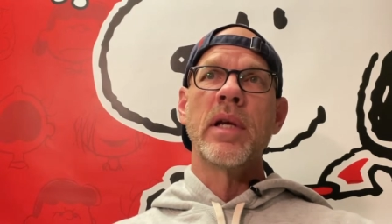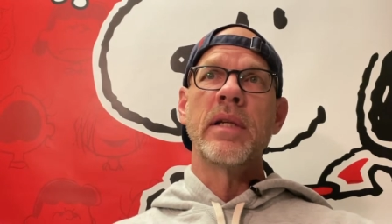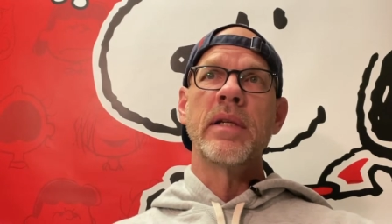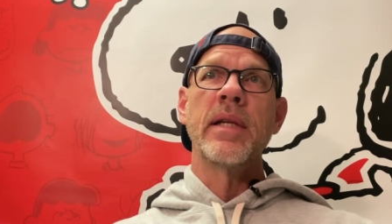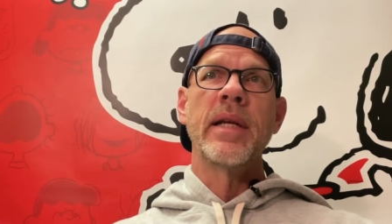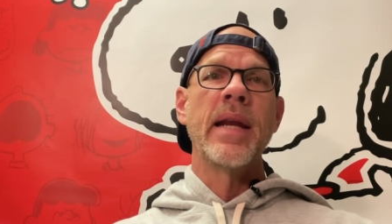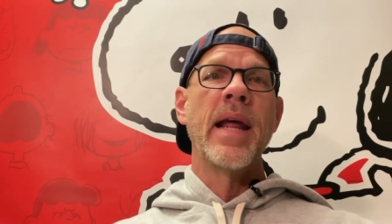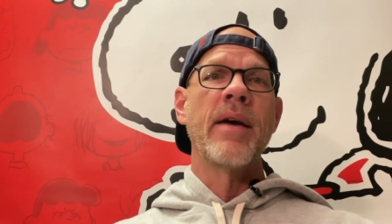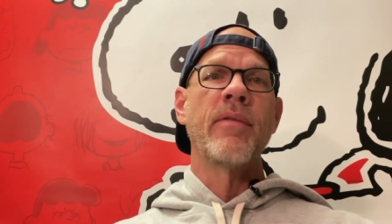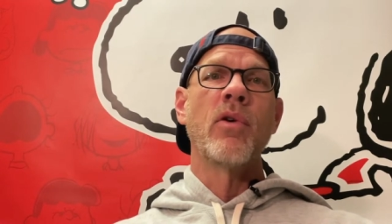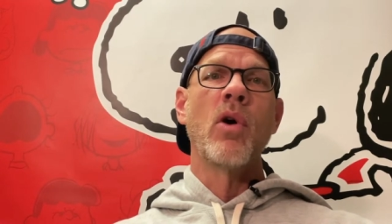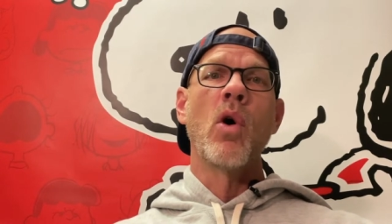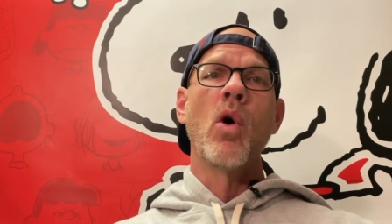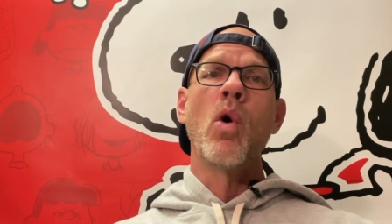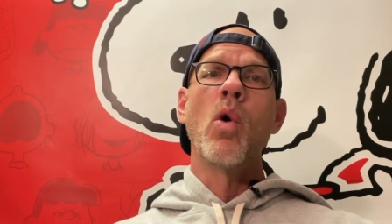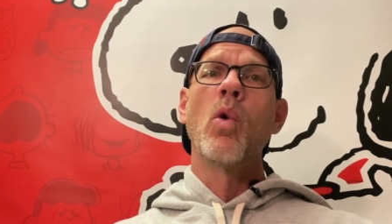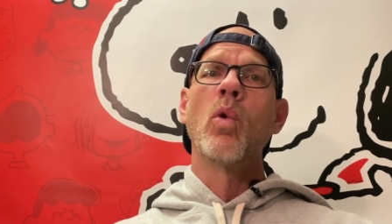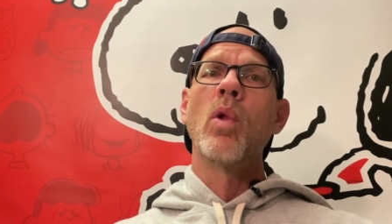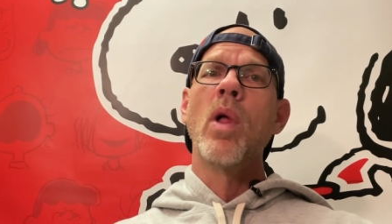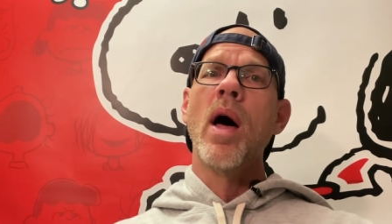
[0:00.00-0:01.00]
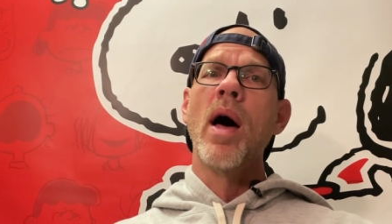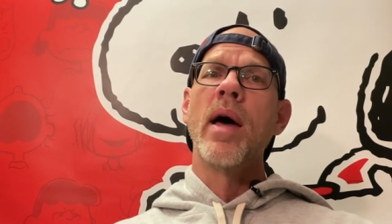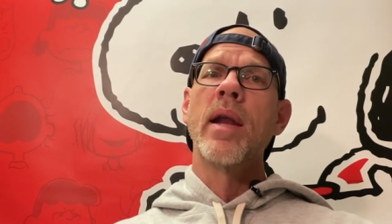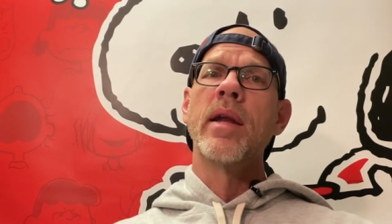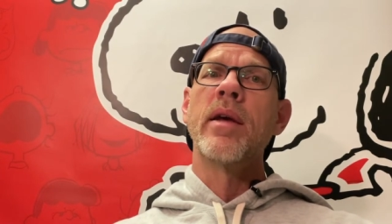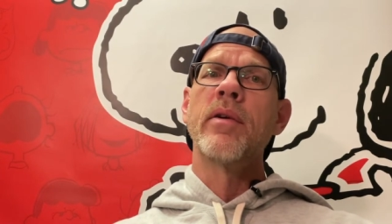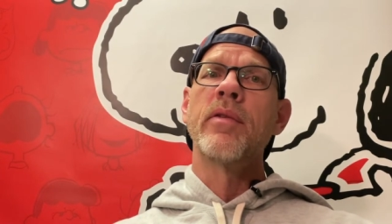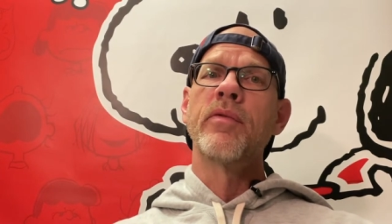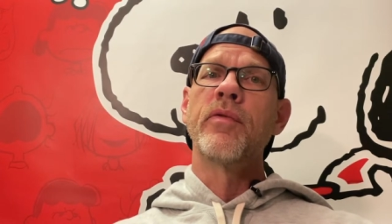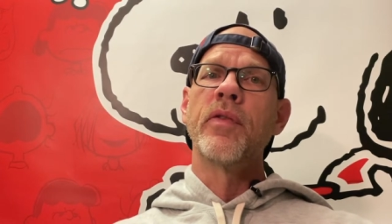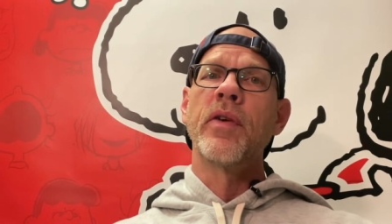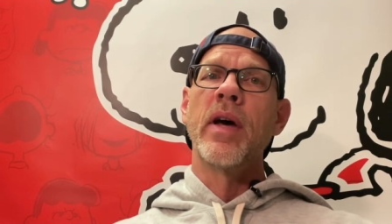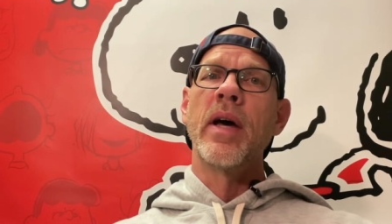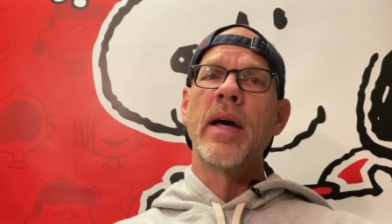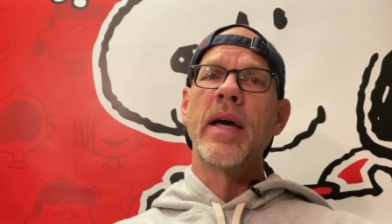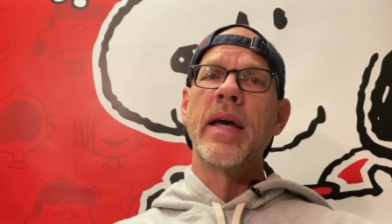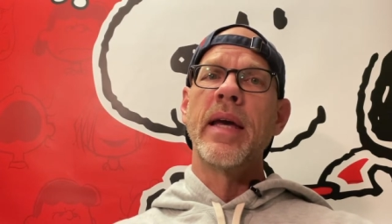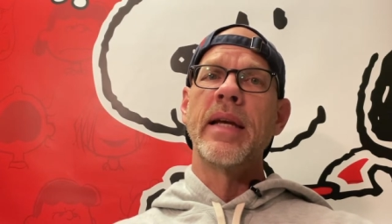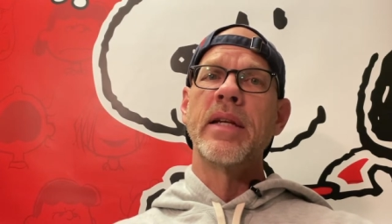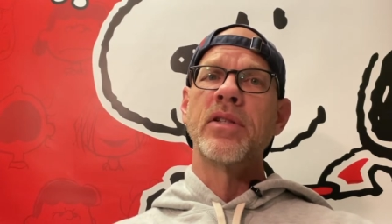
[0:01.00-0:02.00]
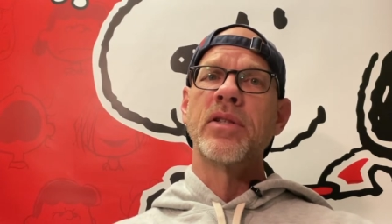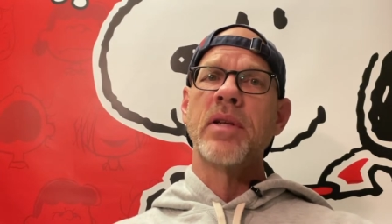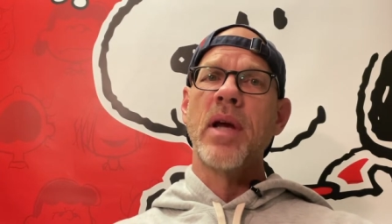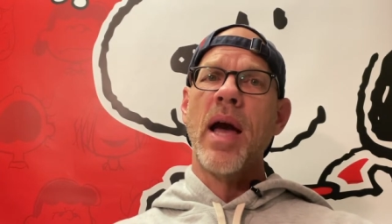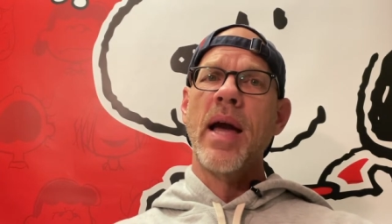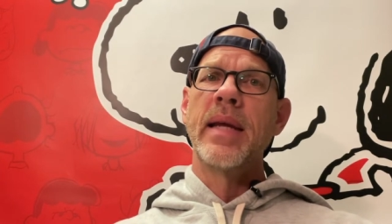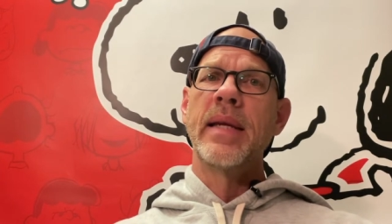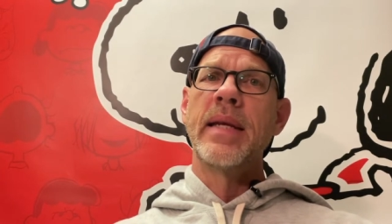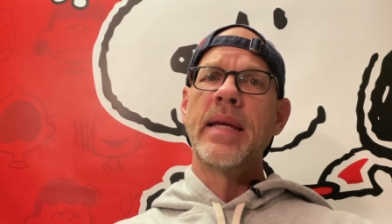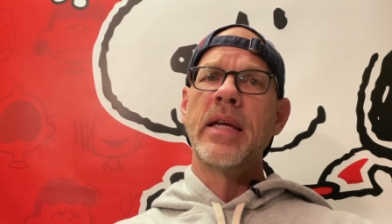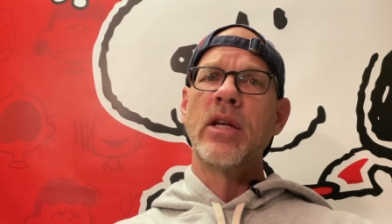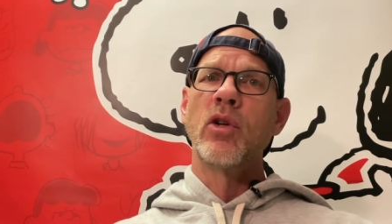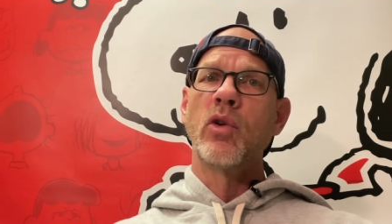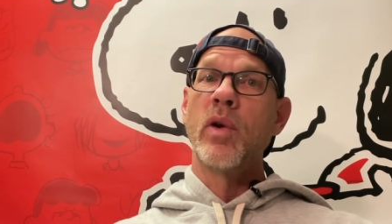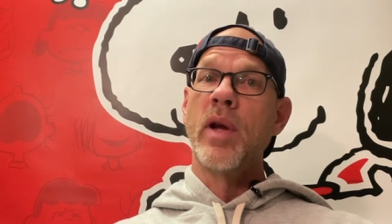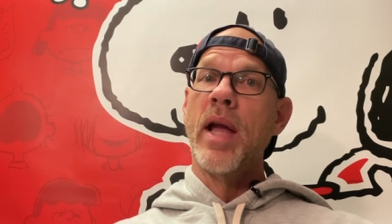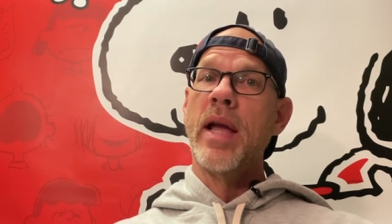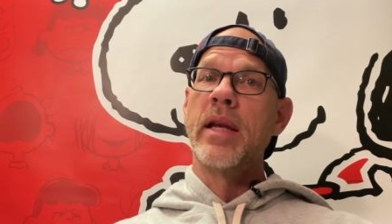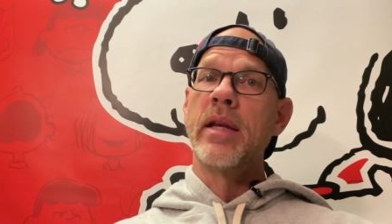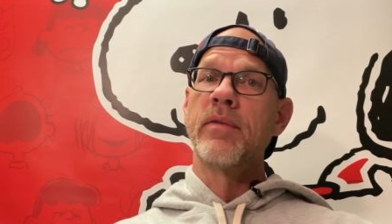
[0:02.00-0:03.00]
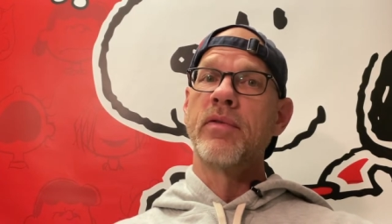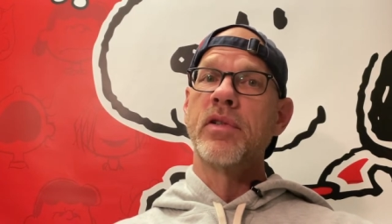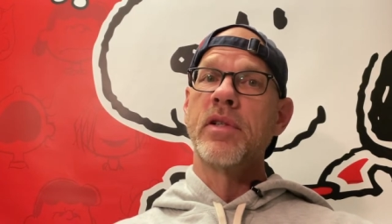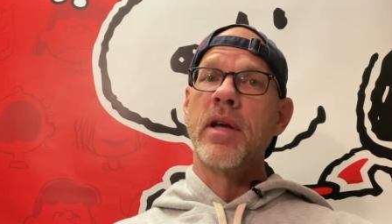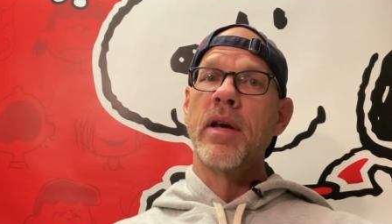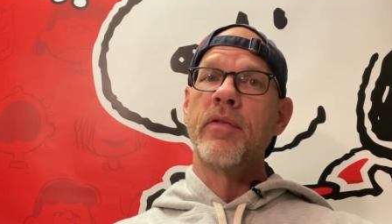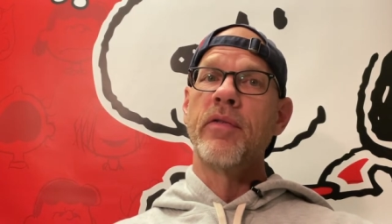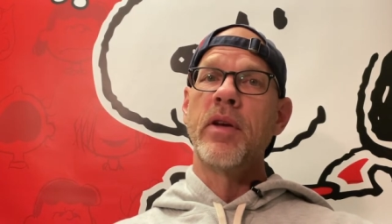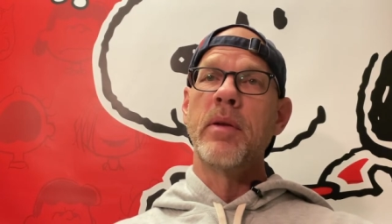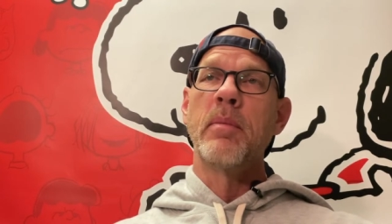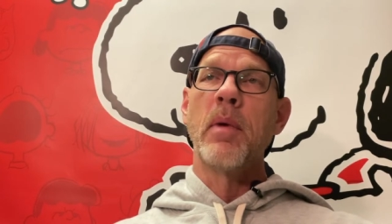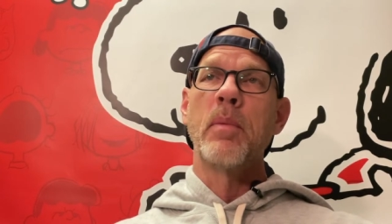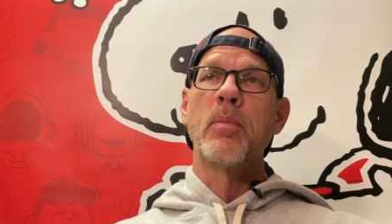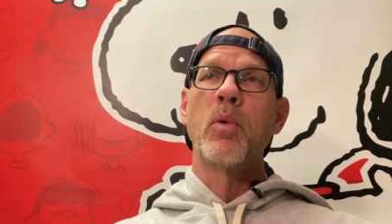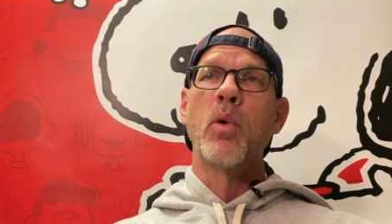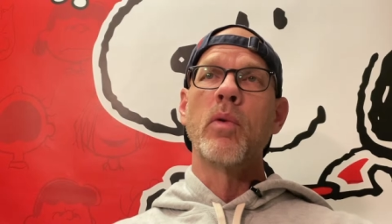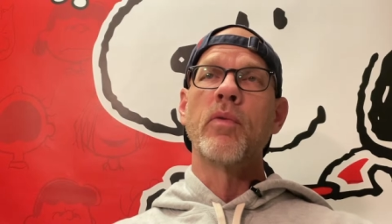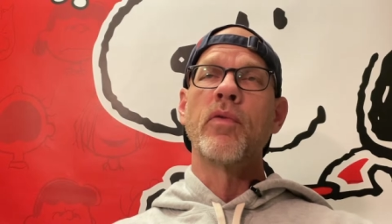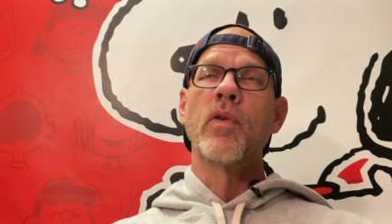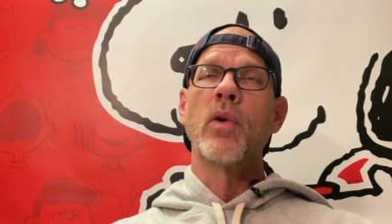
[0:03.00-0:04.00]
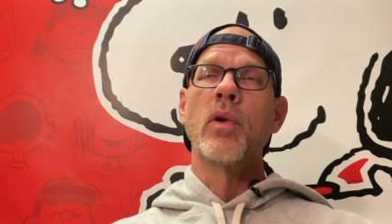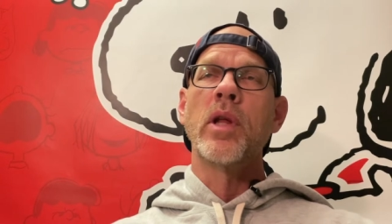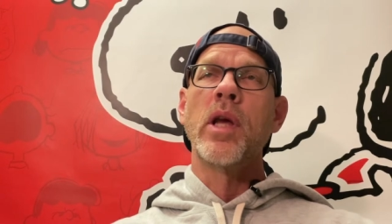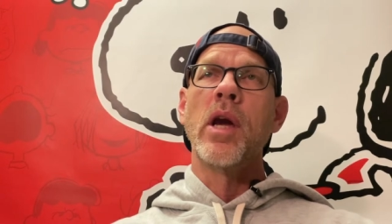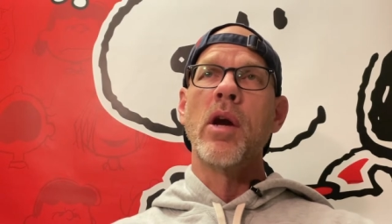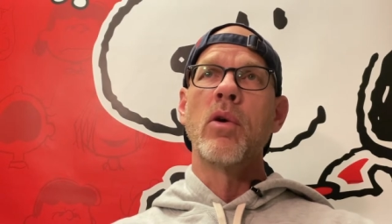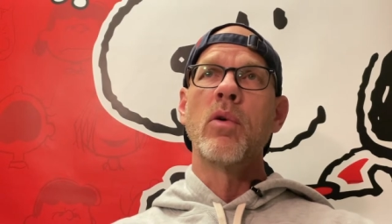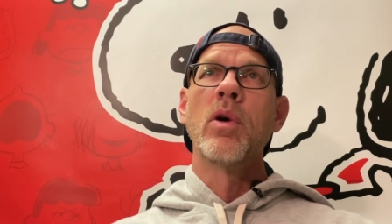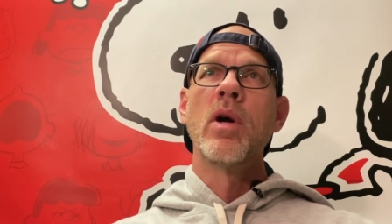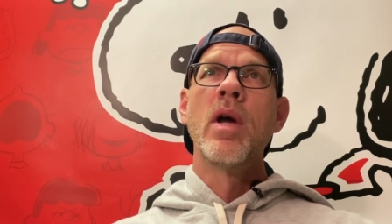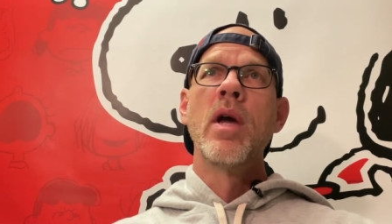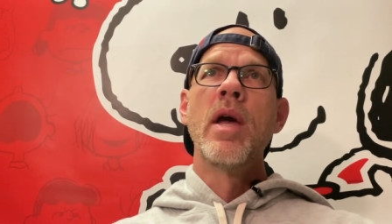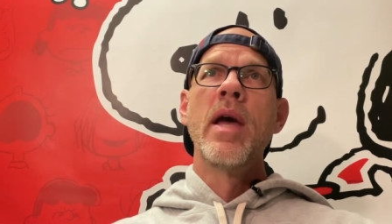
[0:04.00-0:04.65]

didn't have a whole lot of uh, exciting creative stuff in my portfolio.